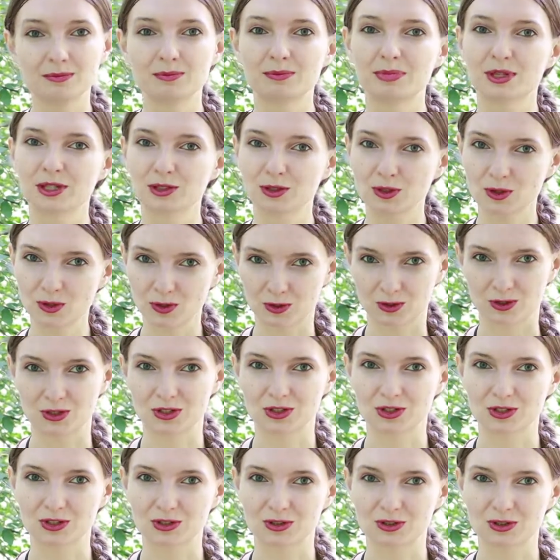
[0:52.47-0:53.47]

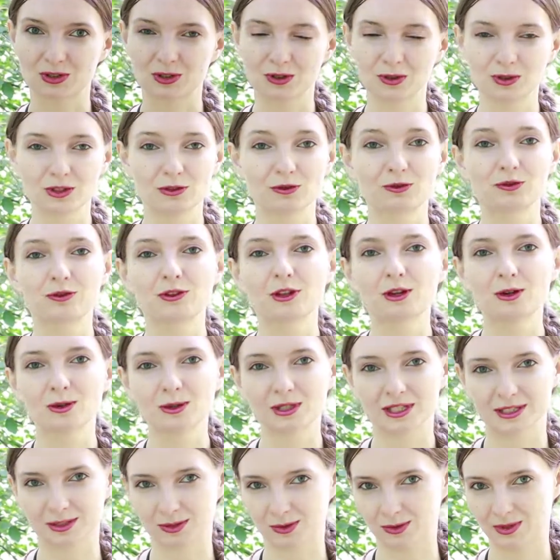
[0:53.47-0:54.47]
Pradosh, the
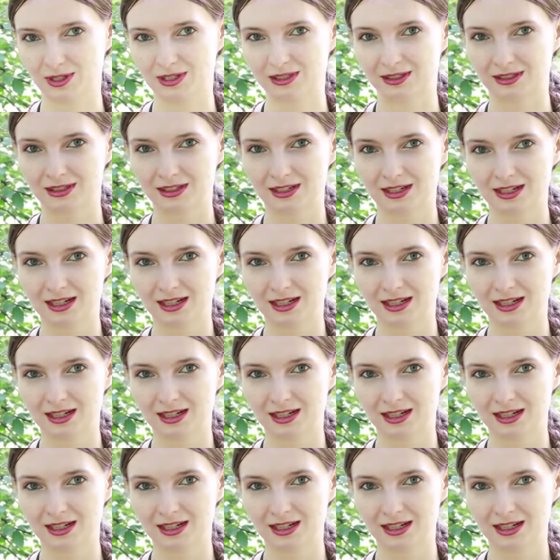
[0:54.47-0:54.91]
flawless one.